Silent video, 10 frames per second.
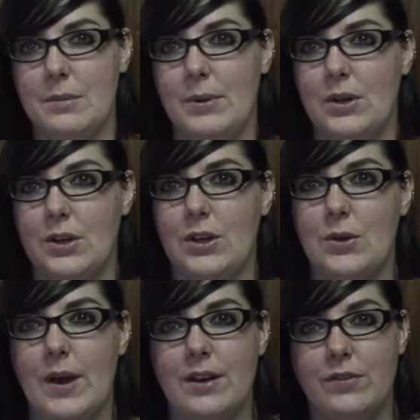of the book,
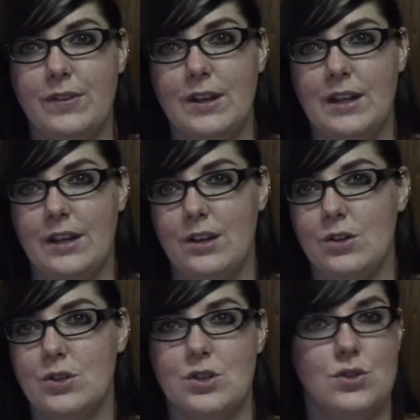you kind of feel like
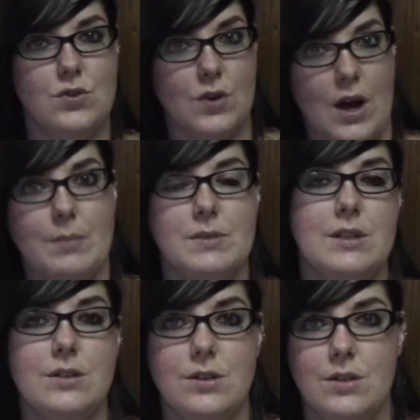you're just dropped
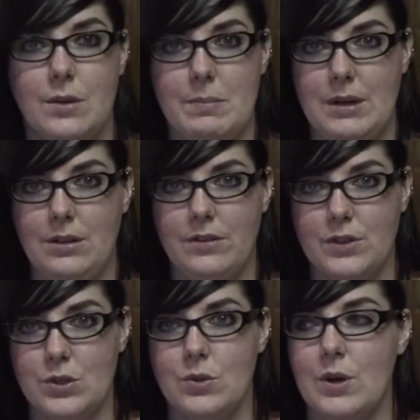into the middle of a
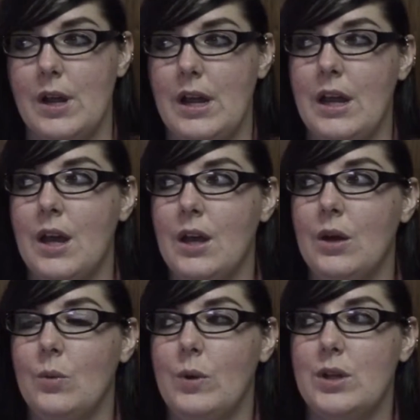story,
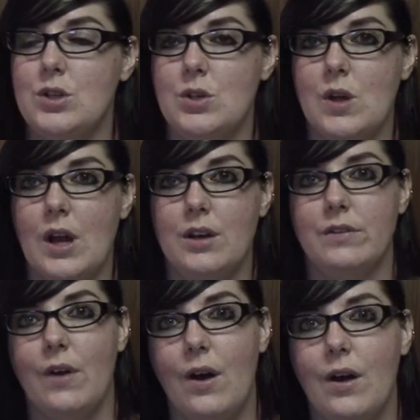which you kind
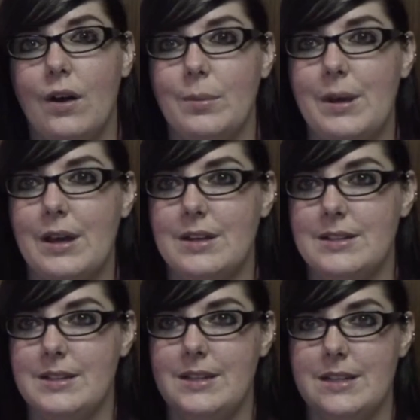of are
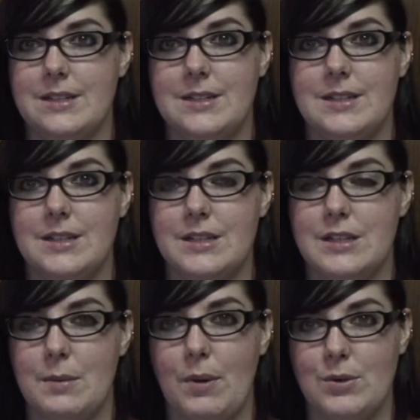because this is
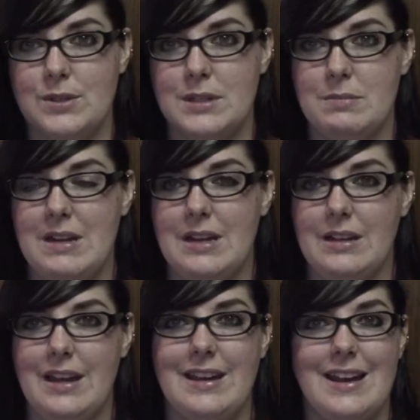supposed to be
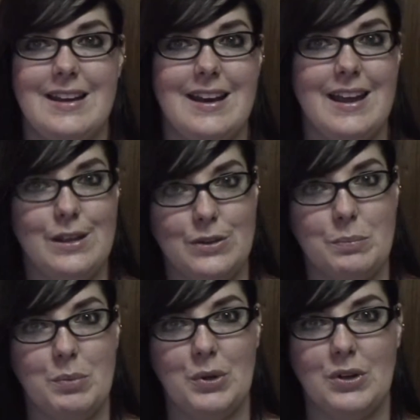like an 8th
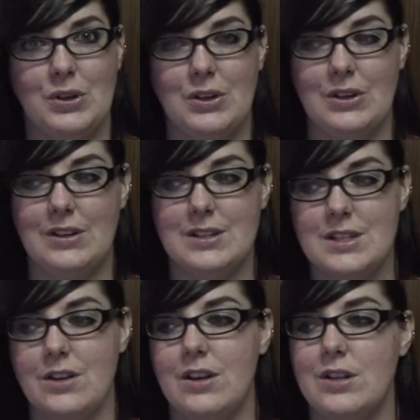book in a
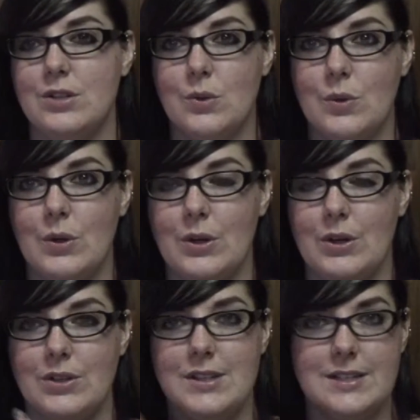series,
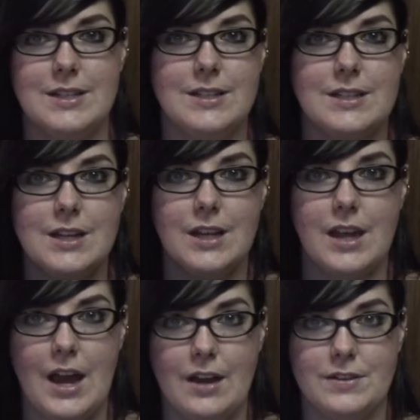or this is
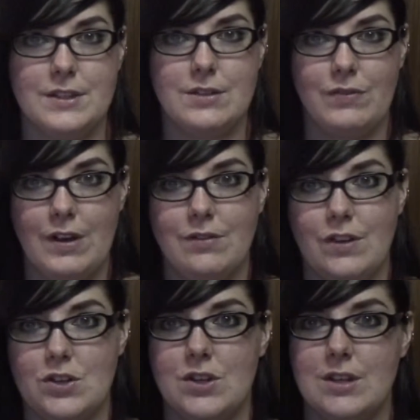Kath's
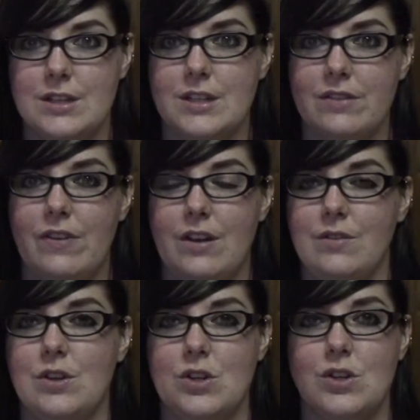fanfiction. This is the
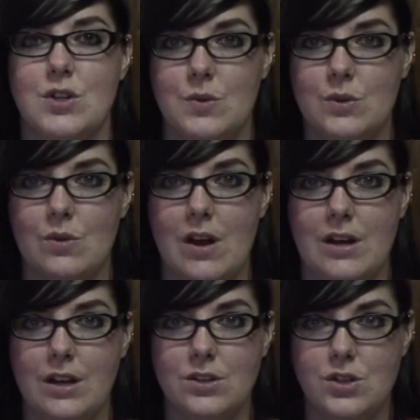fanfiction she was
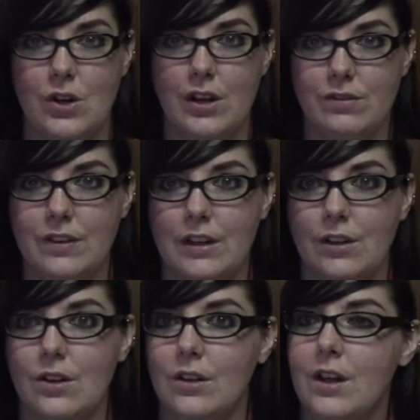writing during
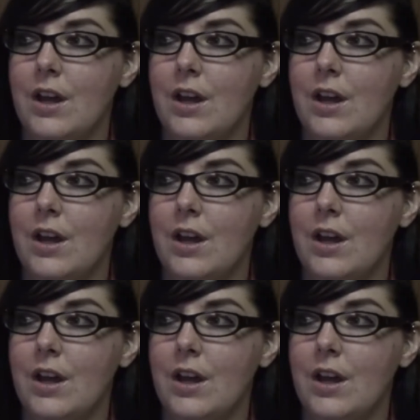Fangirl.